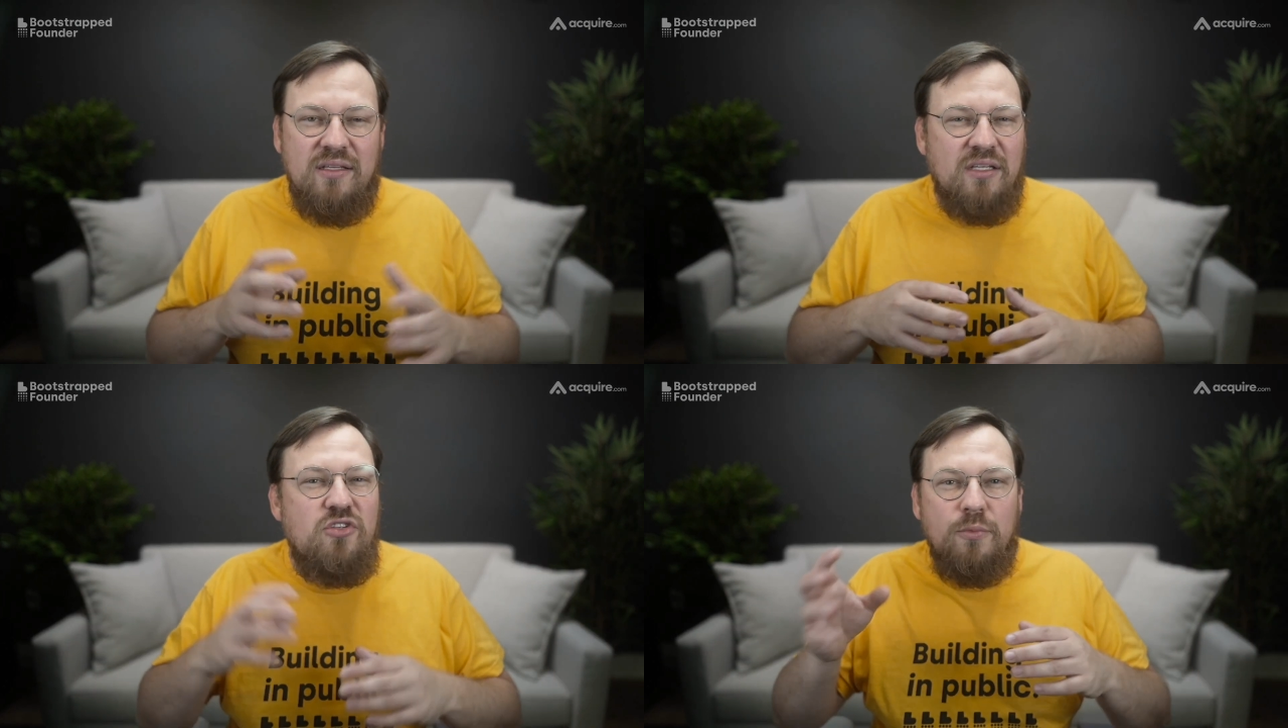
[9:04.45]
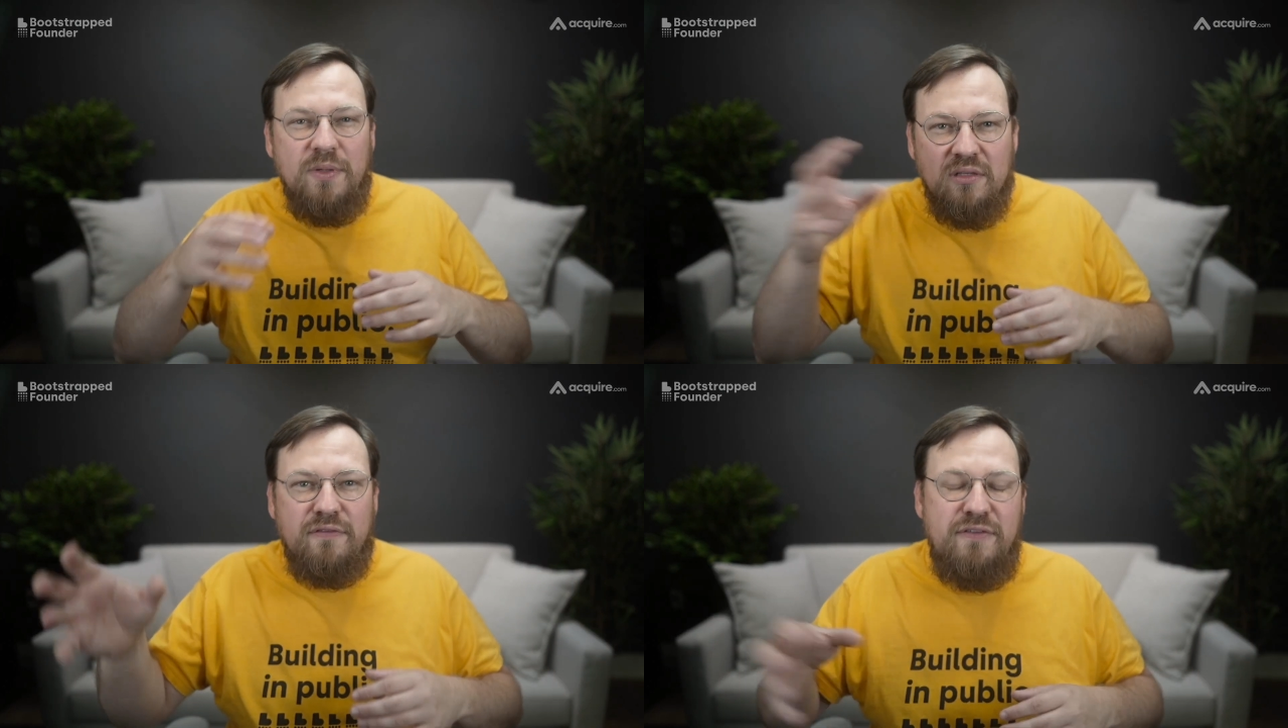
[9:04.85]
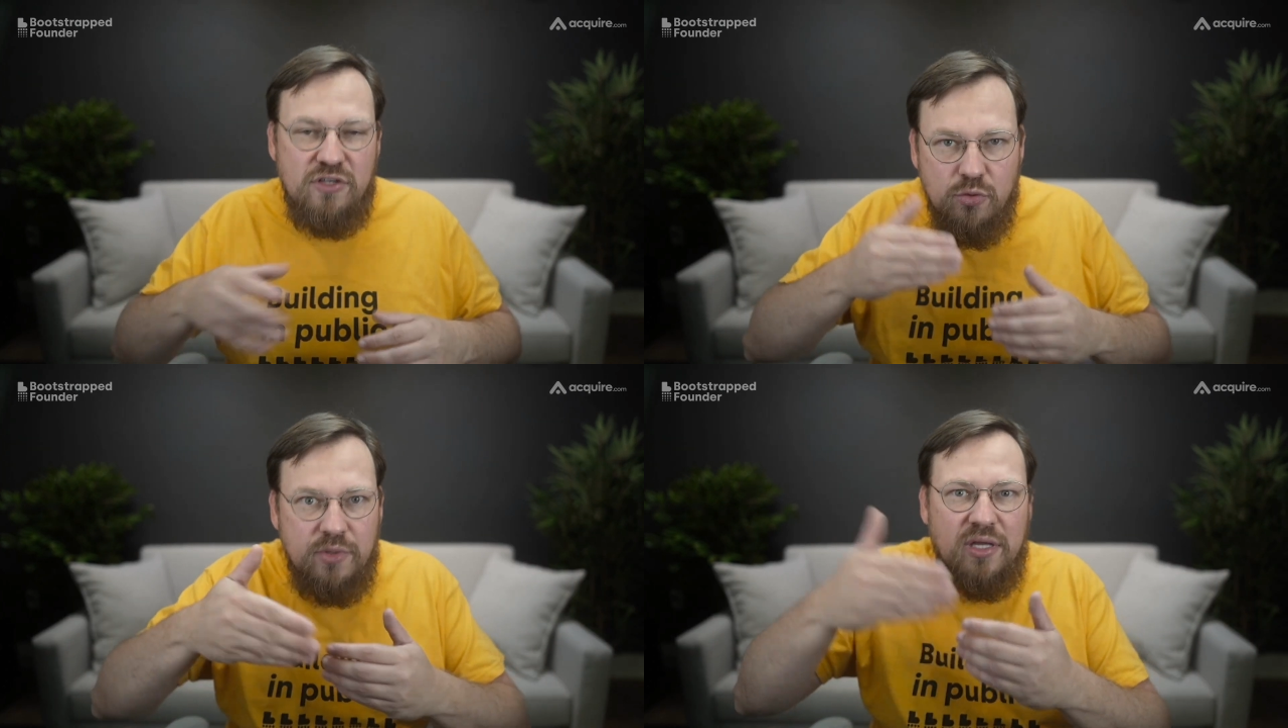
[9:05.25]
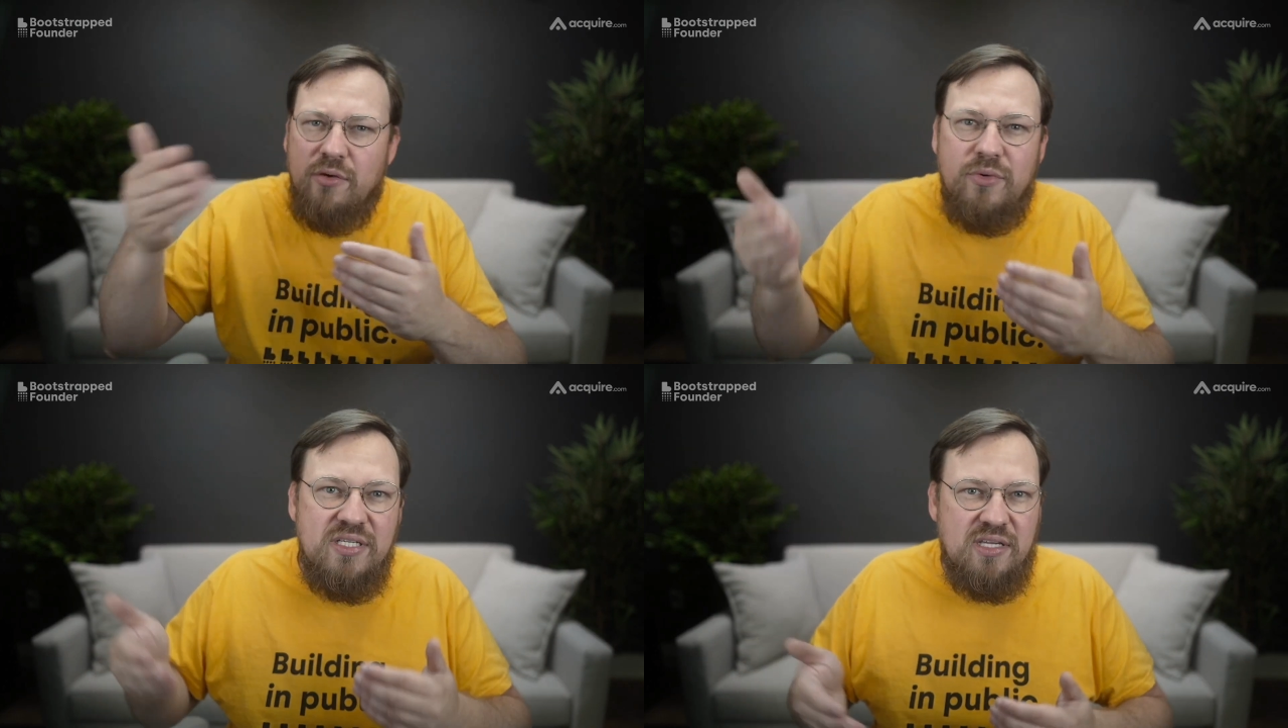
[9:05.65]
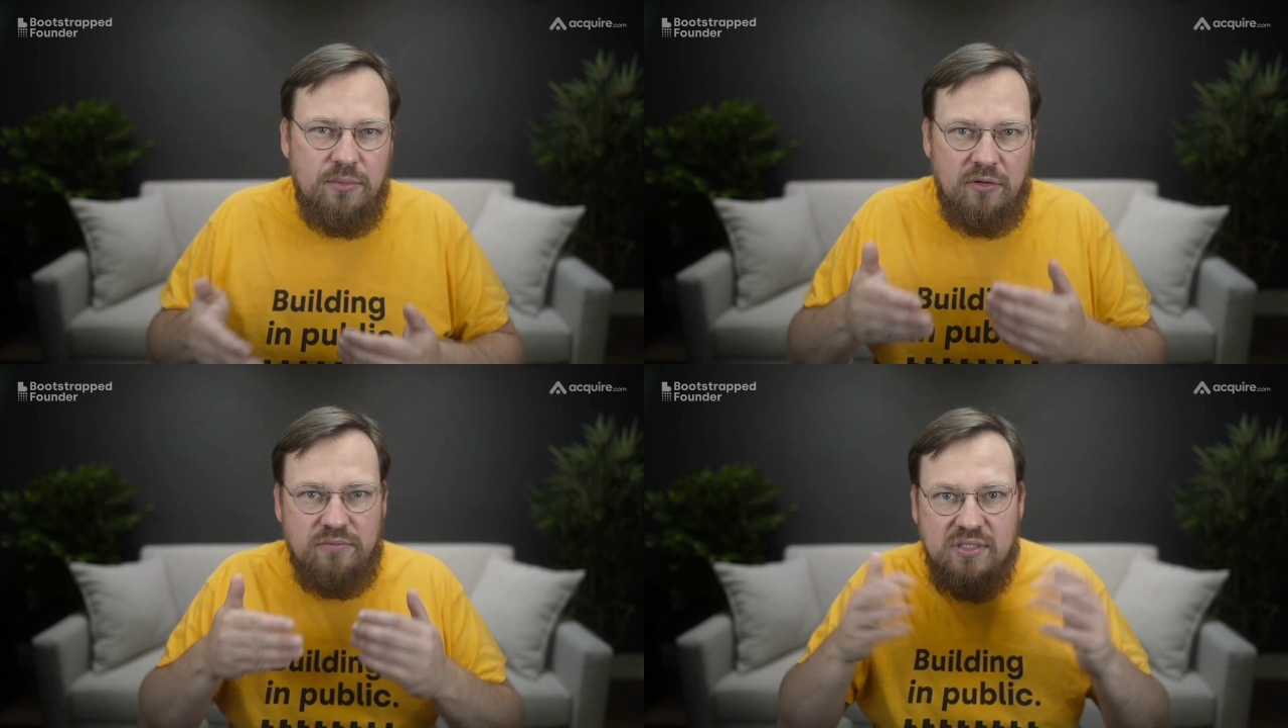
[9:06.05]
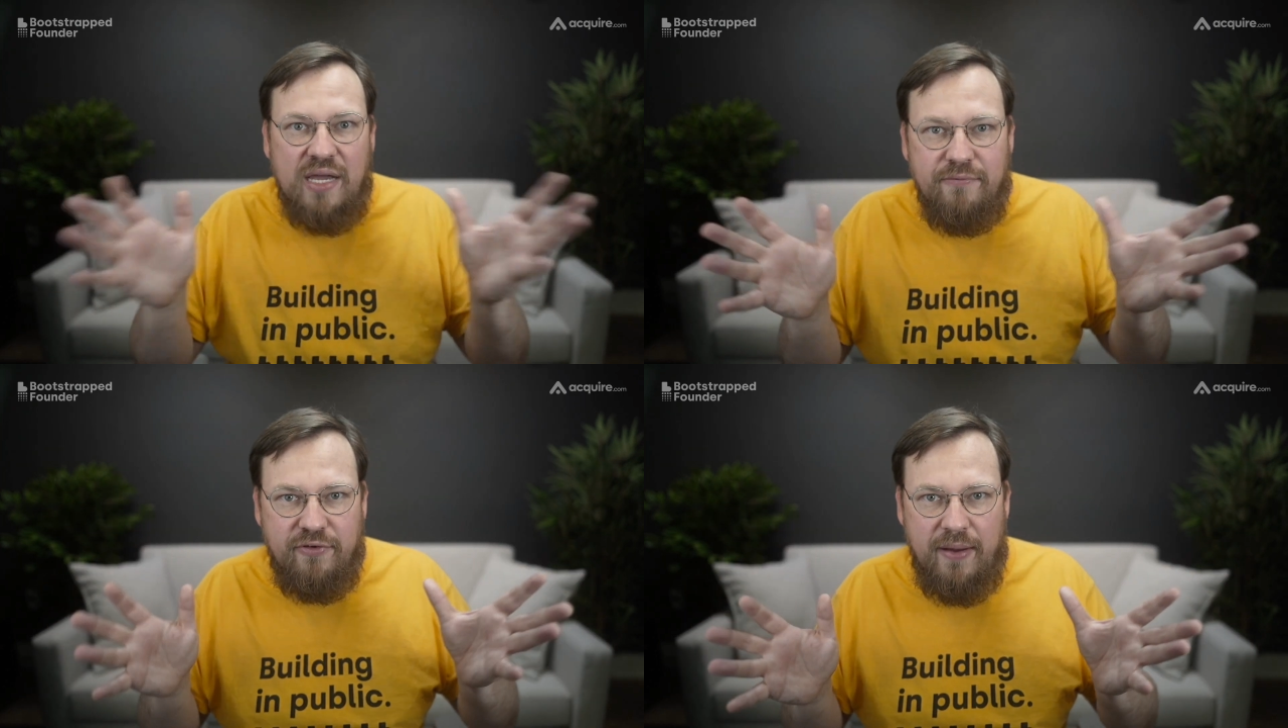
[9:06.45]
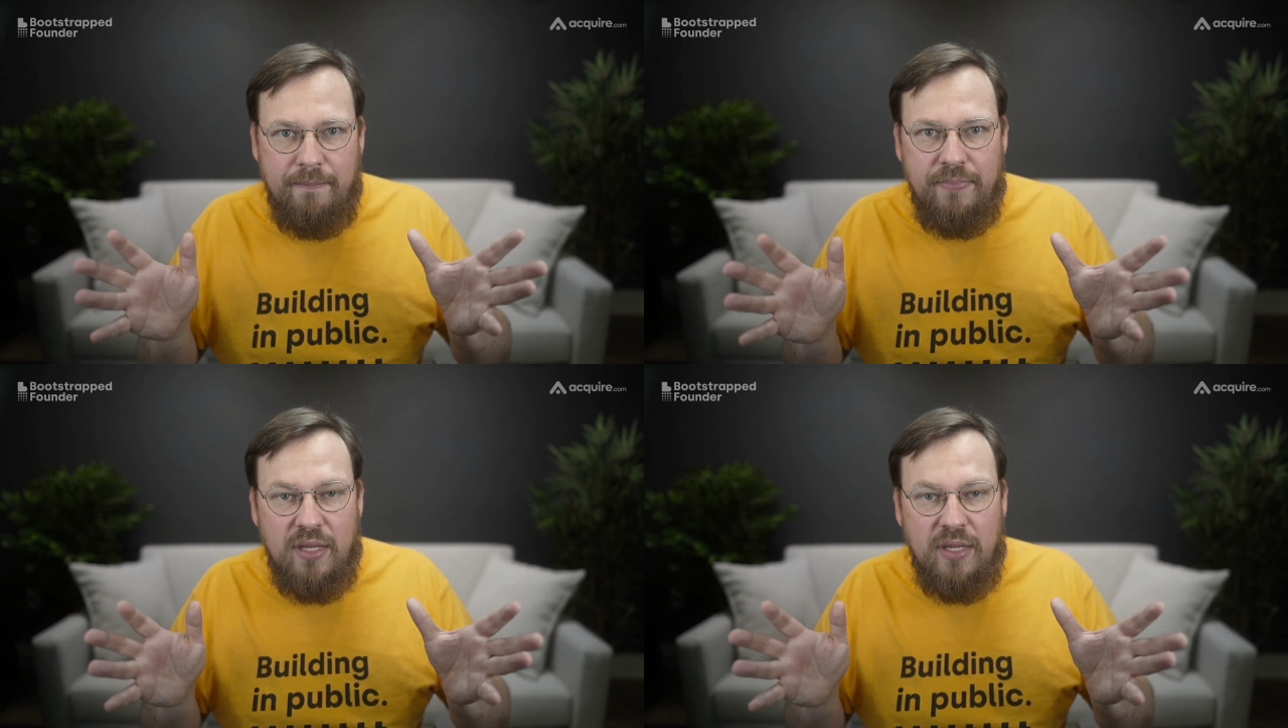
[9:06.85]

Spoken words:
that you build the feature within a reasonable time frame.